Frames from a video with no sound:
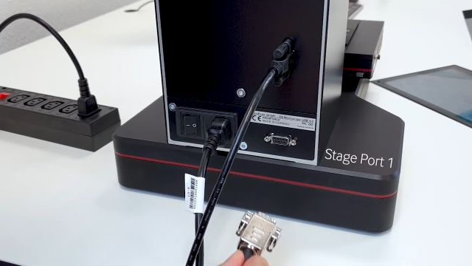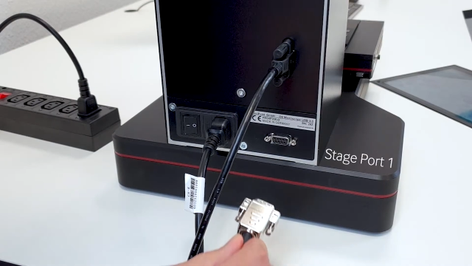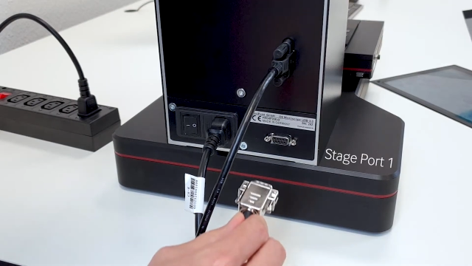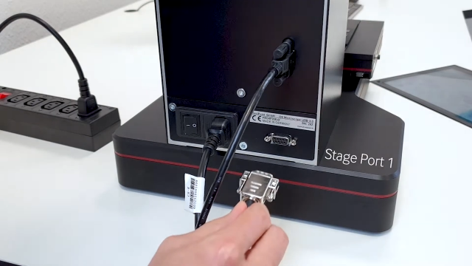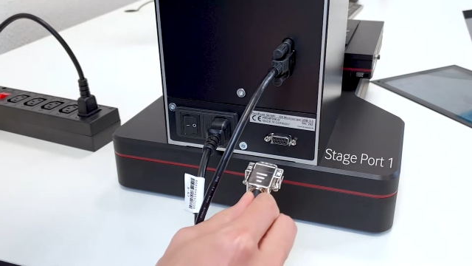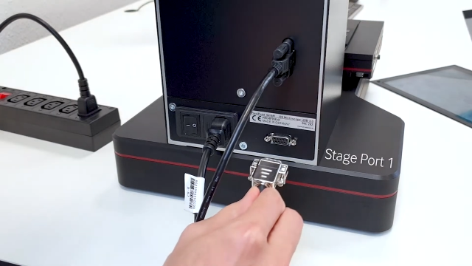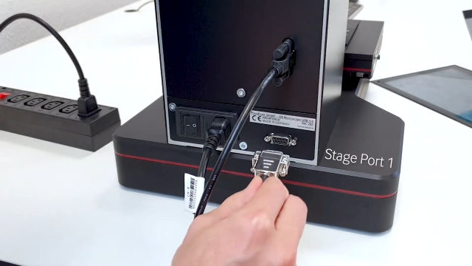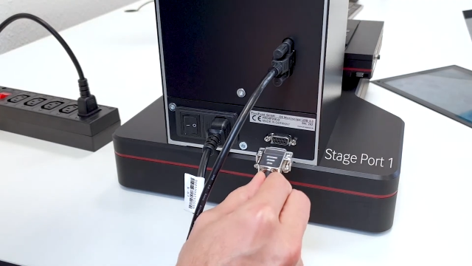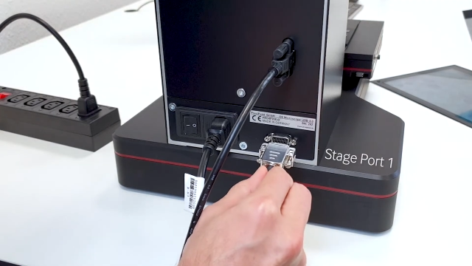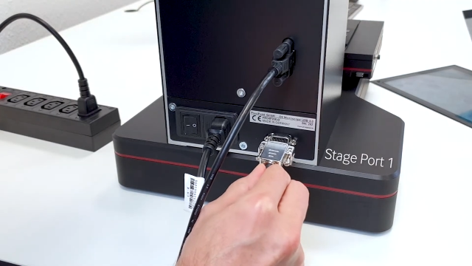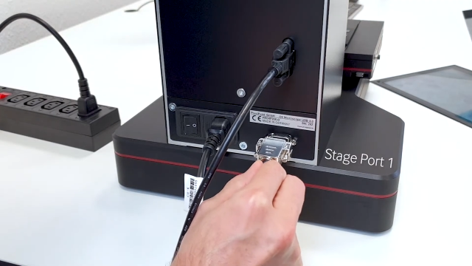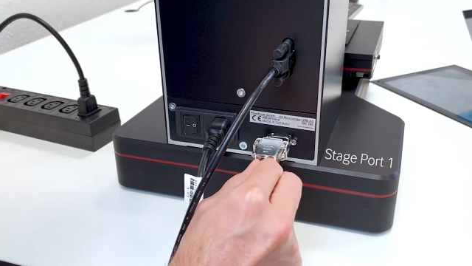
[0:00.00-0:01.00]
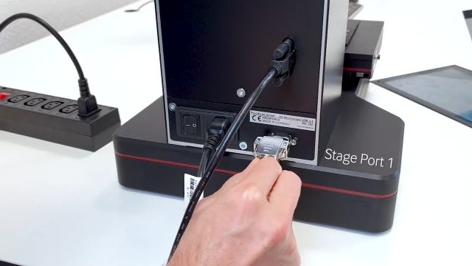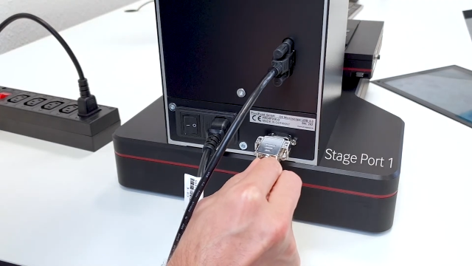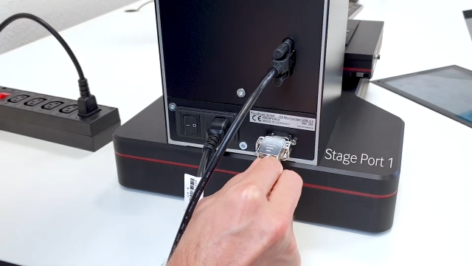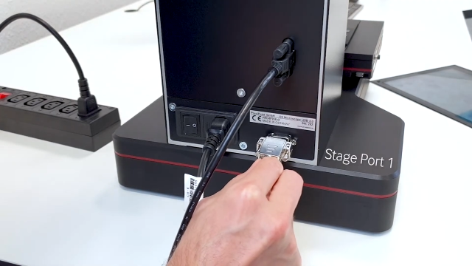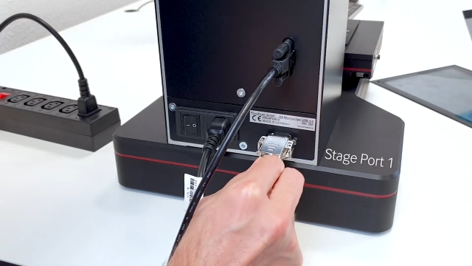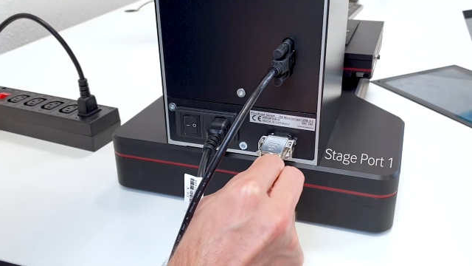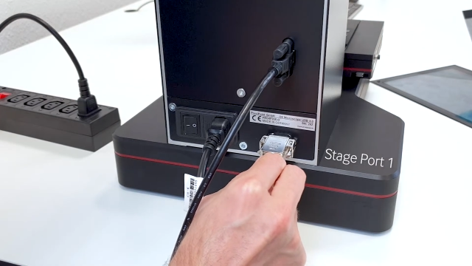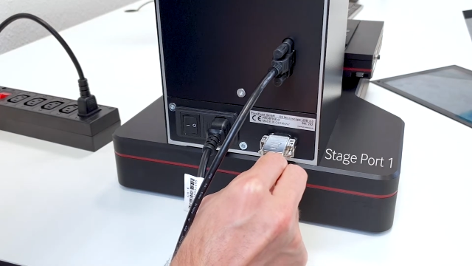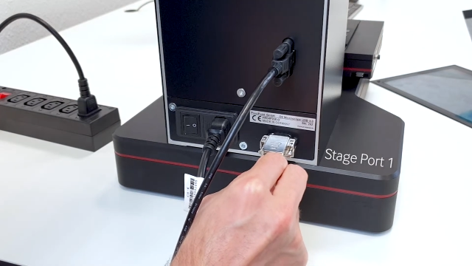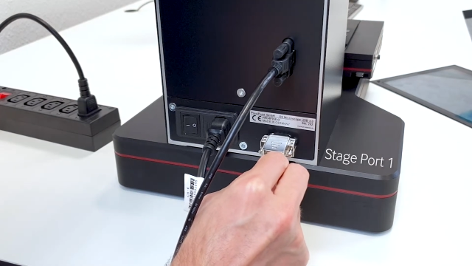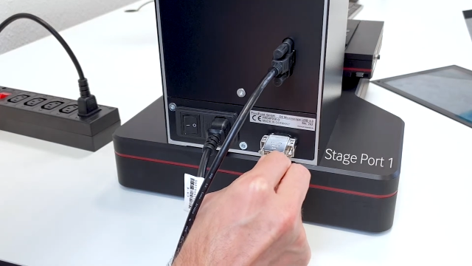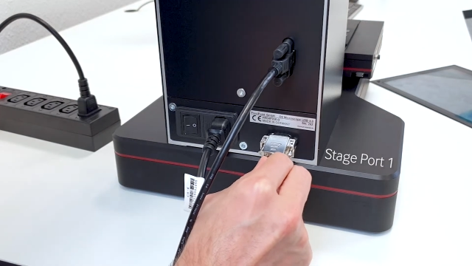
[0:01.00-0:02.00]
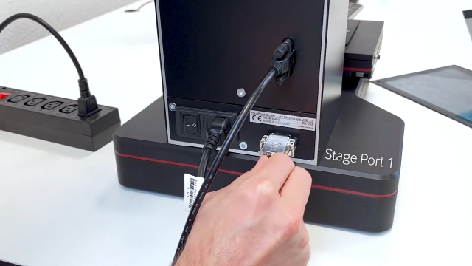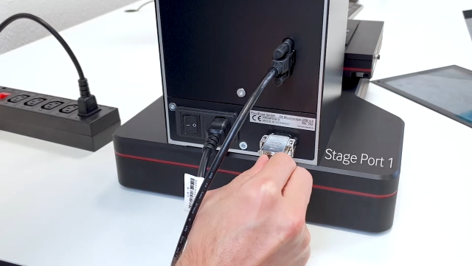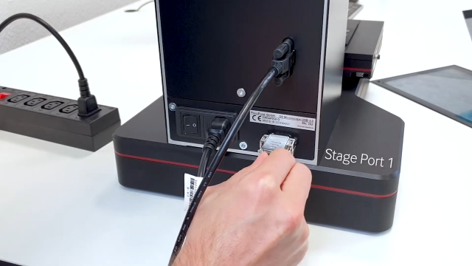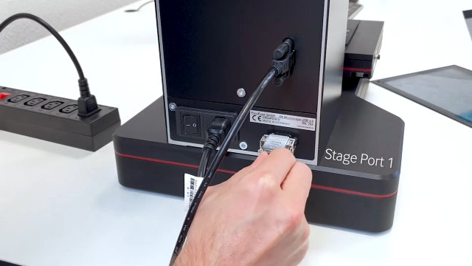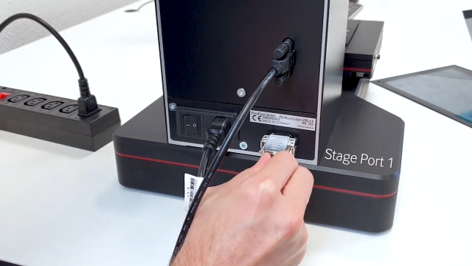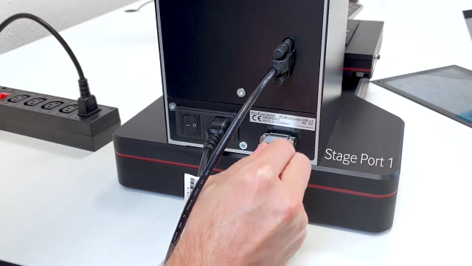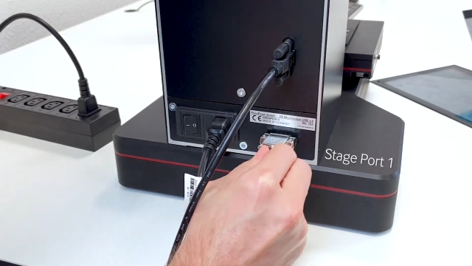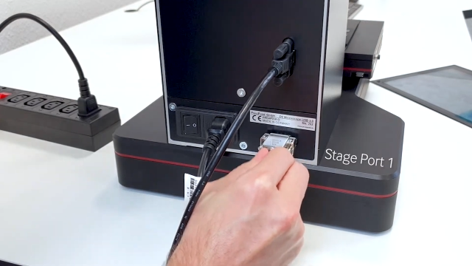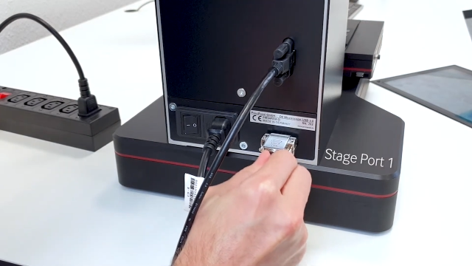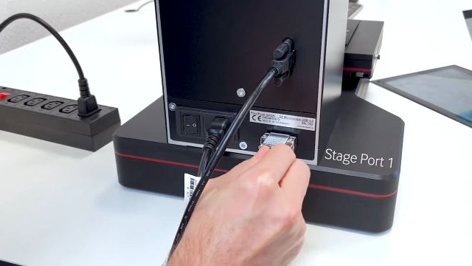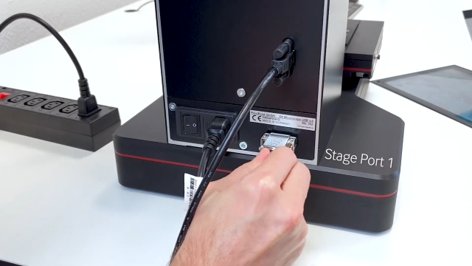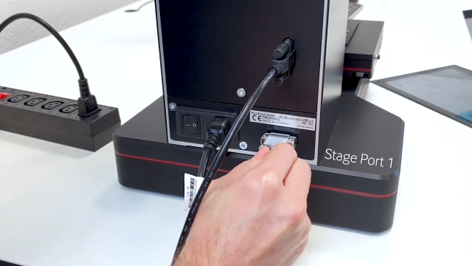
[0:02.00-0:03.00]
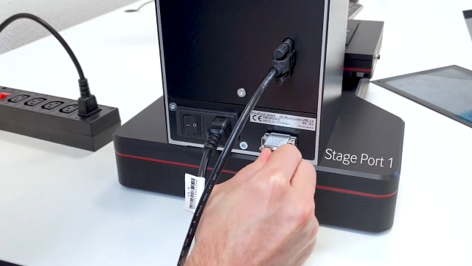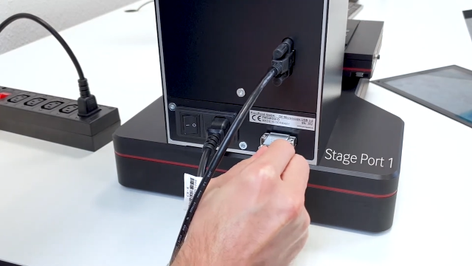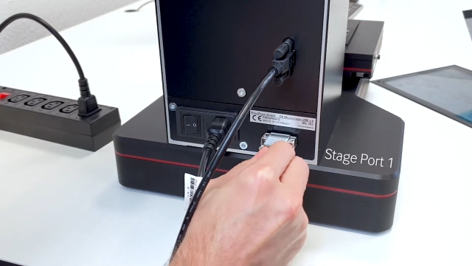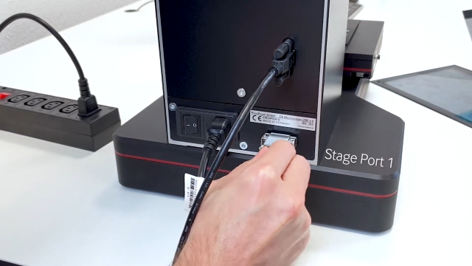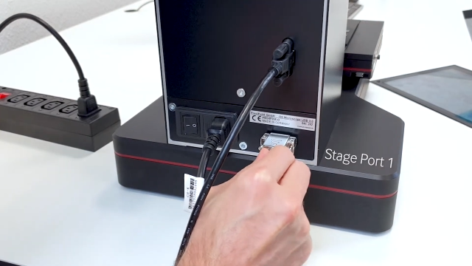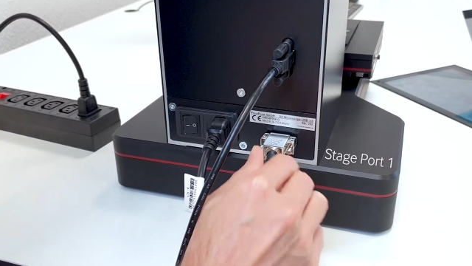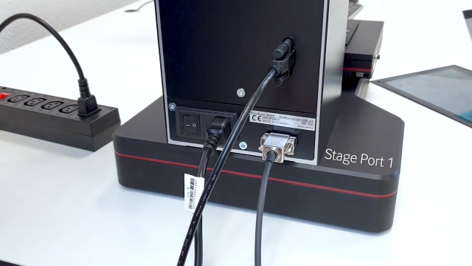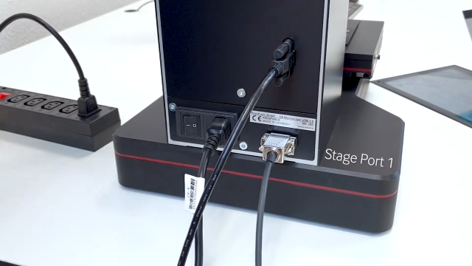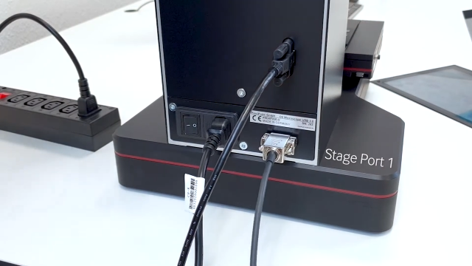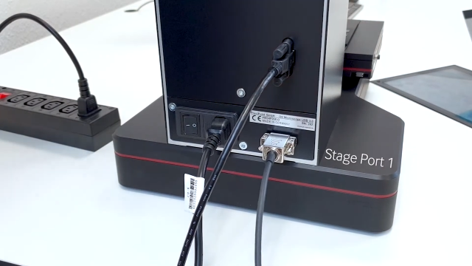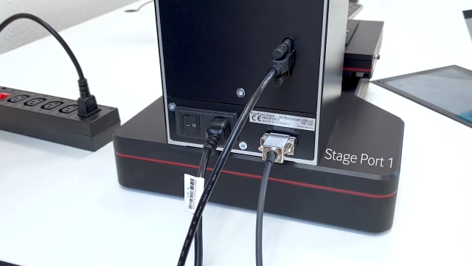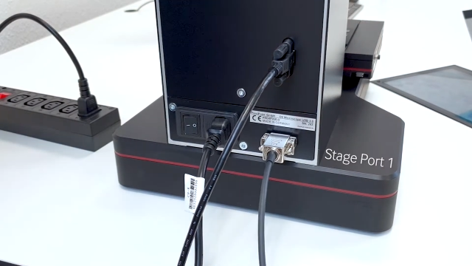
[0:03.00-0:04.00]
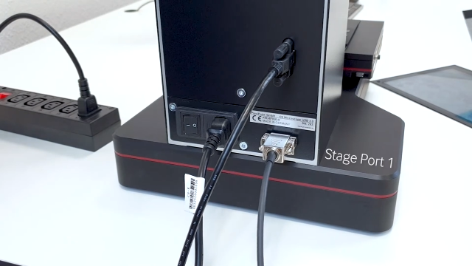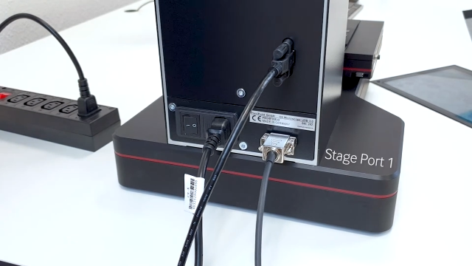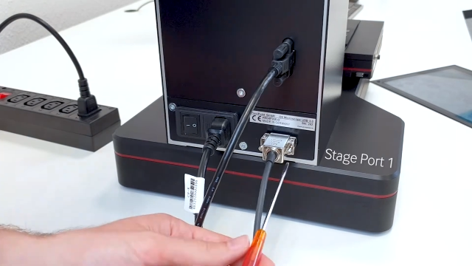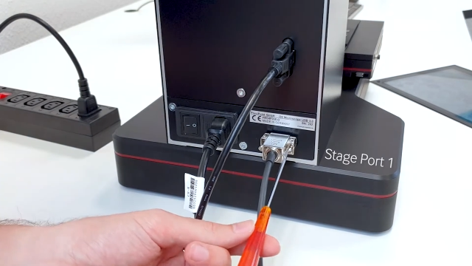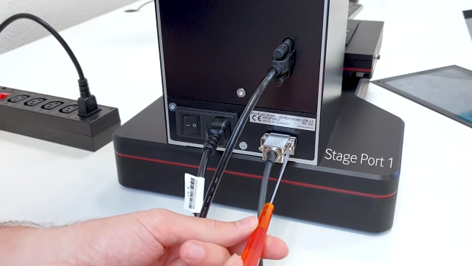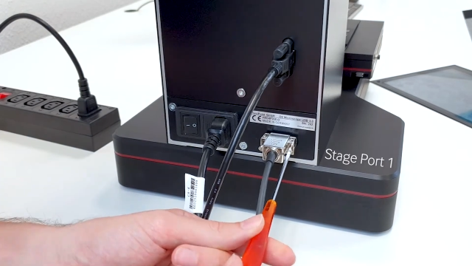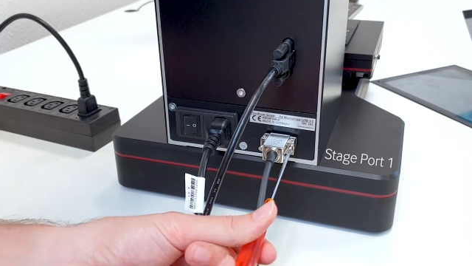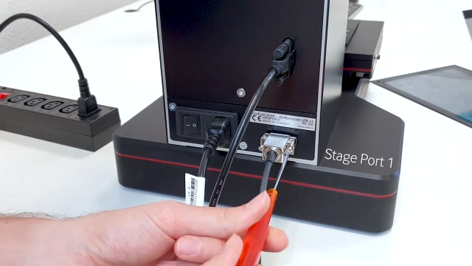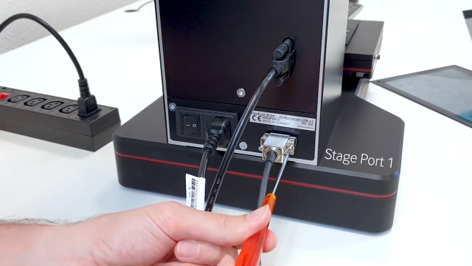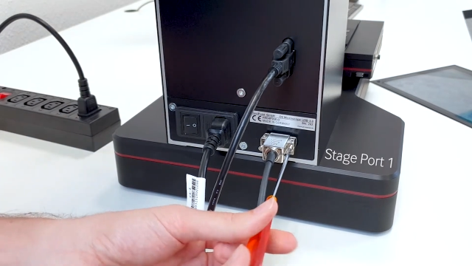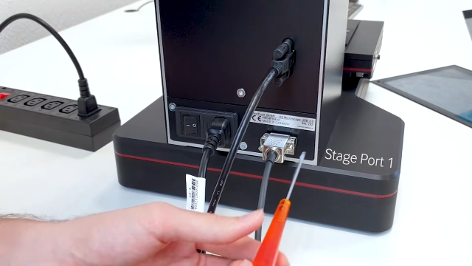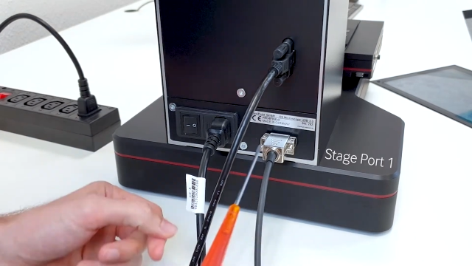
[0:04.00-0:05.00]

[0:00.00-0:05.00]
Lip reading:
[unreadable: no face in view]